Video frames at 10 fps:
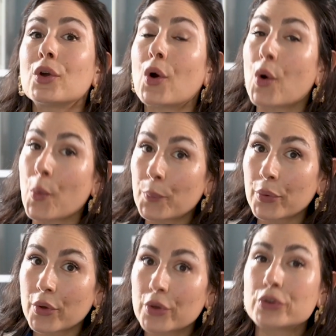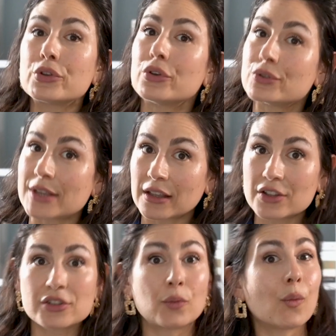hope to use
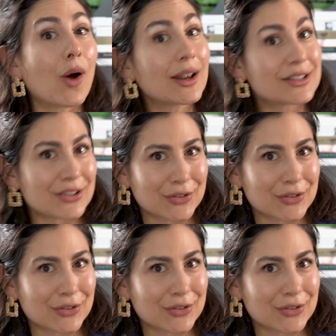English and want to